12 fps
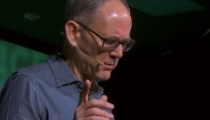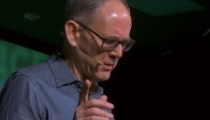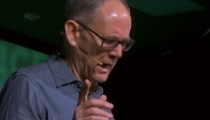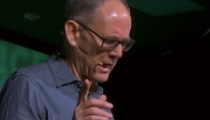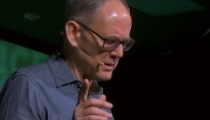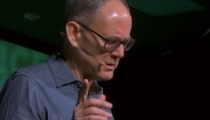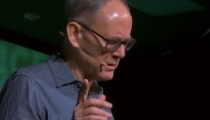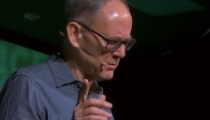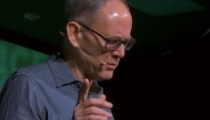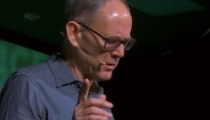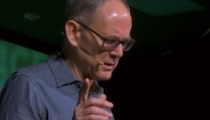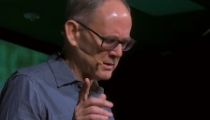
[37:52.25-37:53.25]
past
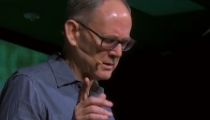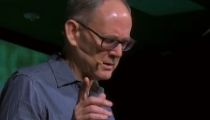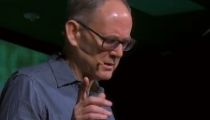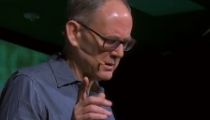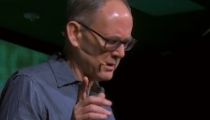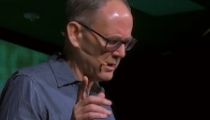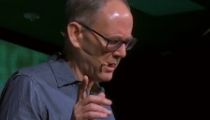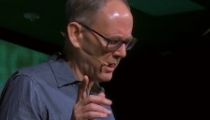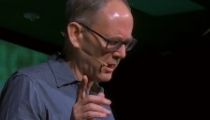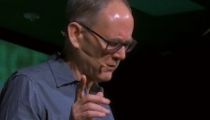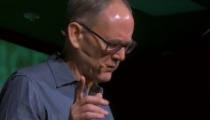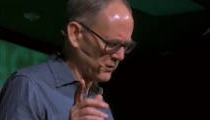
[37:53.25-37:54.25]
and present
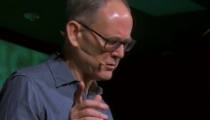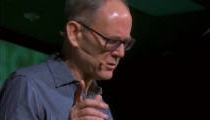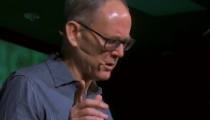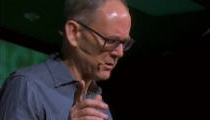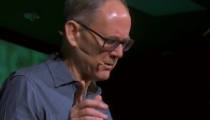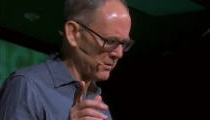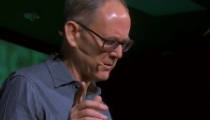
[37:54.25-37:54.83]
and future.